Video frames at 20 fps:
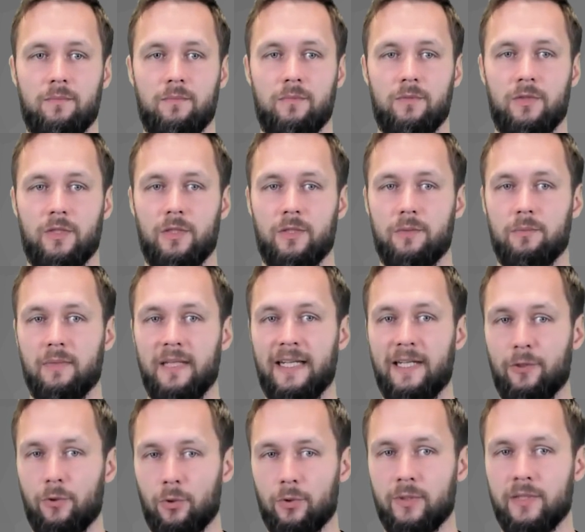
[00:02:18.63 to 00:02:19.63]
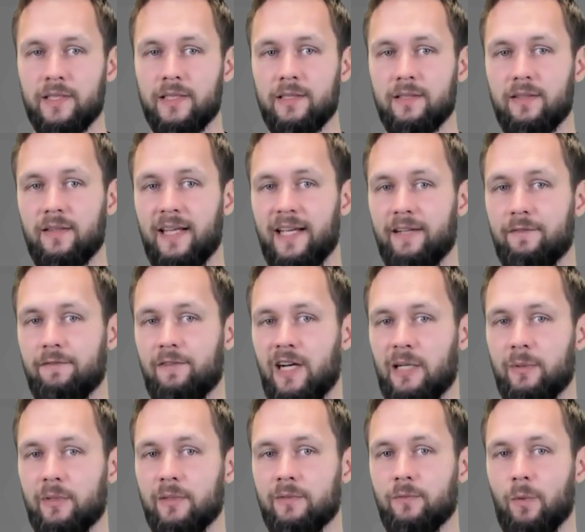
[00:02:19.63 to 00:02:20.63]
So ignoring the
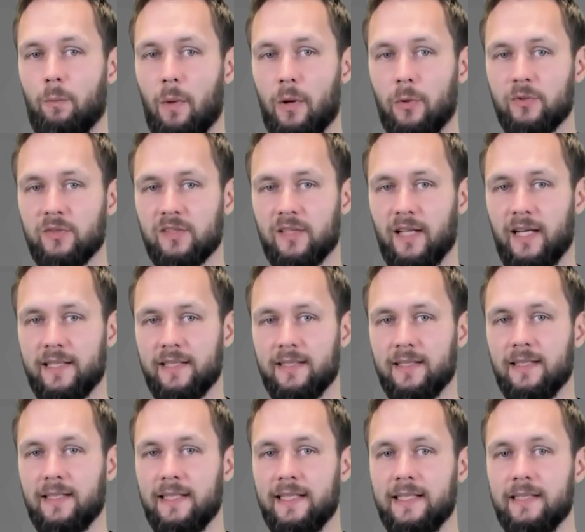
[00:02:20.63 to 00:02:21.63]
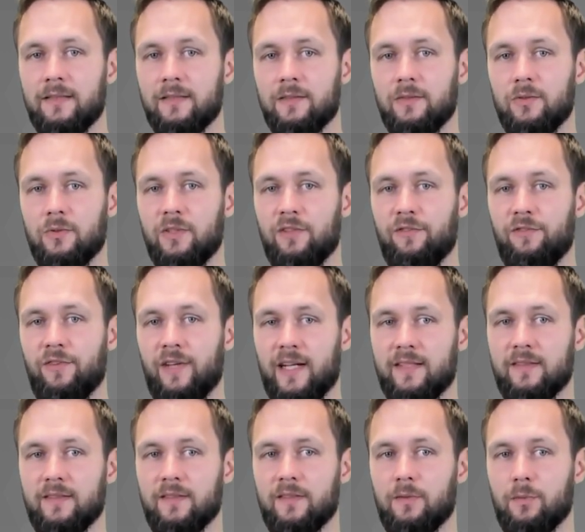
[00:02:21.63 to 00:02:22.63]
environment will most likely lead to
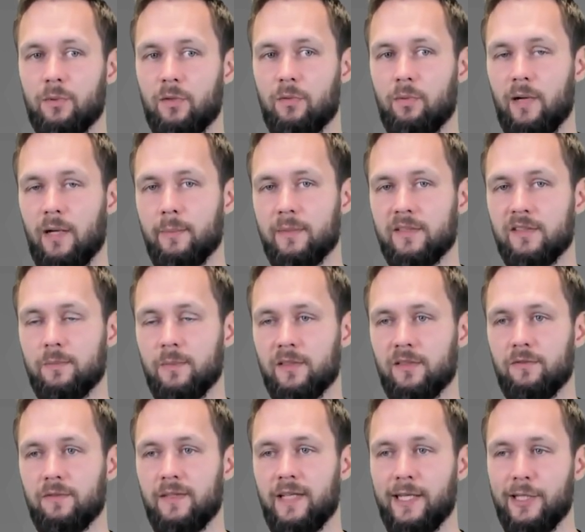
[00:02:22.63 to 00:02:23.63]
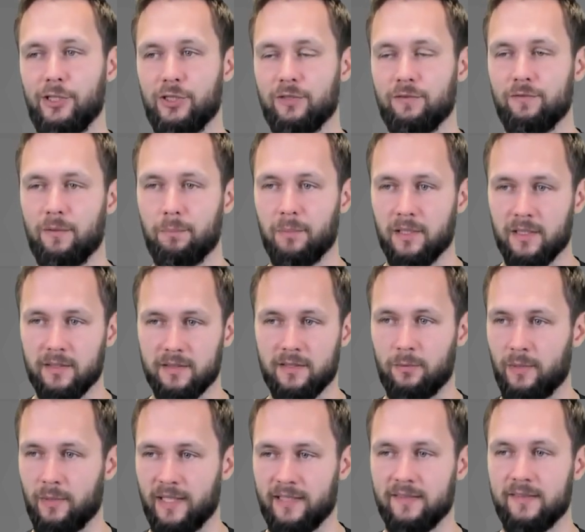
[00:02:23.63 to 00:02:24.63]
defects in the requirement specification. If you build a
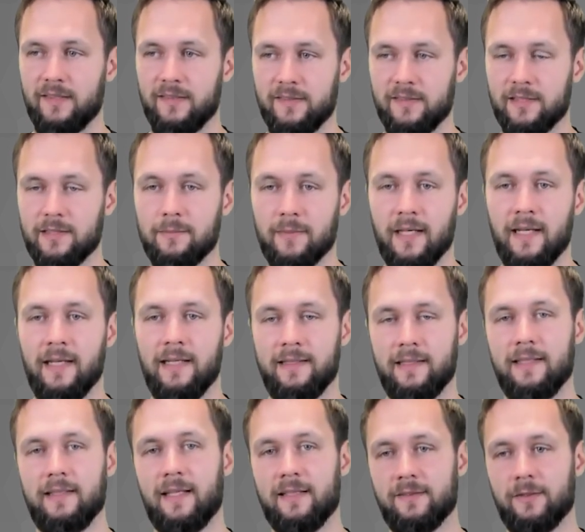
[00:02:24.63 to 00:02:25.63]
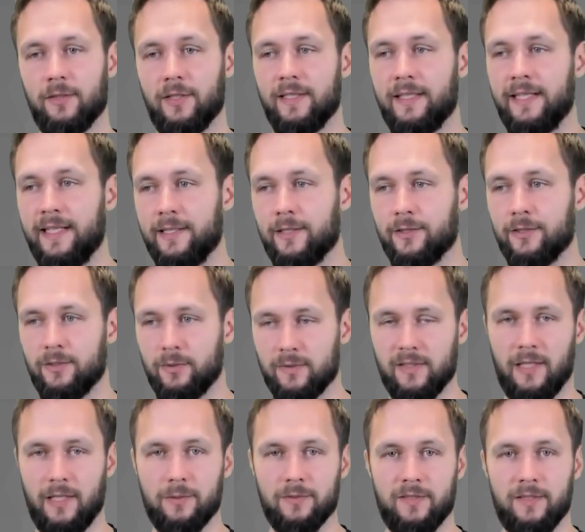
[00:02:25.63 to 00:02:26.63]
great system that does not adhere to its
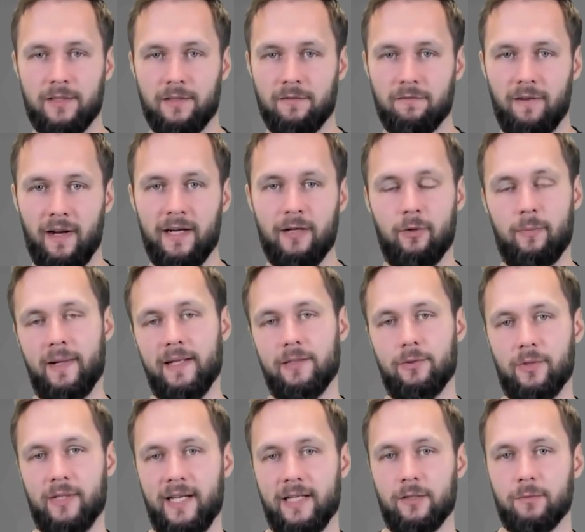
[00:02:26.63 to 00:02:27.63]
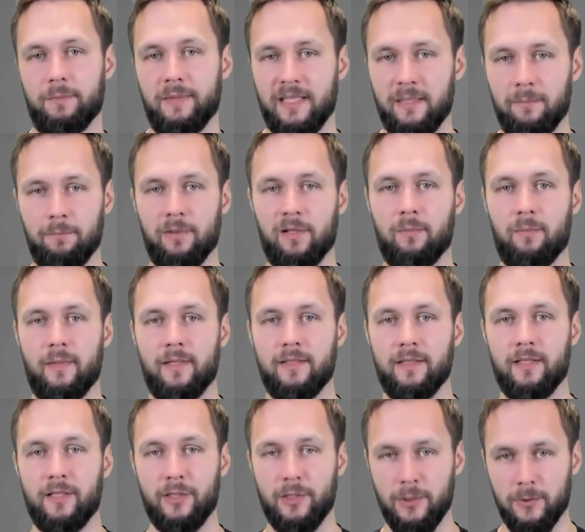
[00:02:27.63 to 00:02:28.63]
outside environment or cannot be
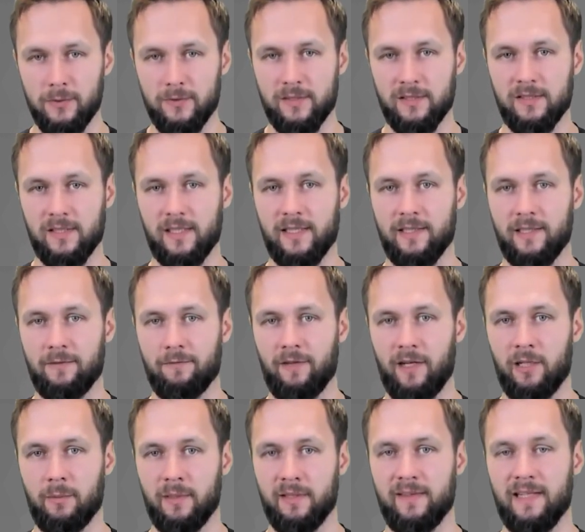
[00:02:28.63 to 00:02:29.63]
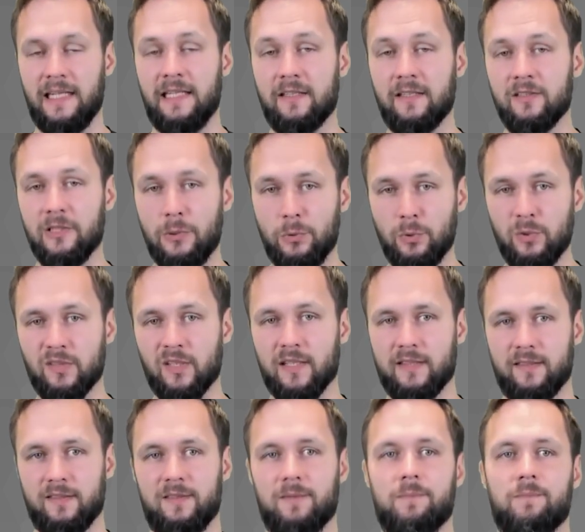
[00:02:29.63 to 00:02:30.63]
implemented and used inside that environment, then it's
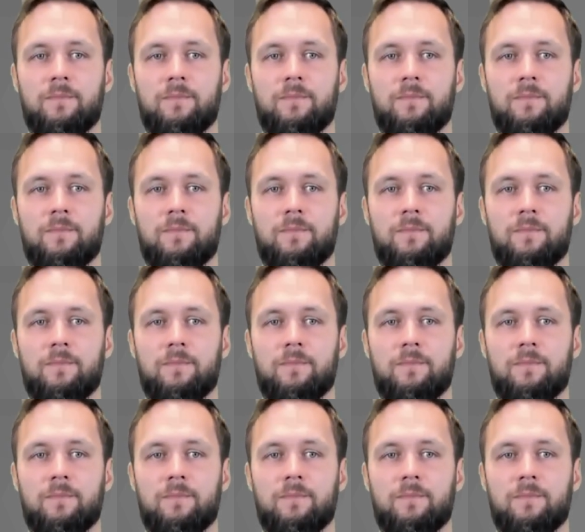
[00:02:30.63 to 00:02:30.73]
useless.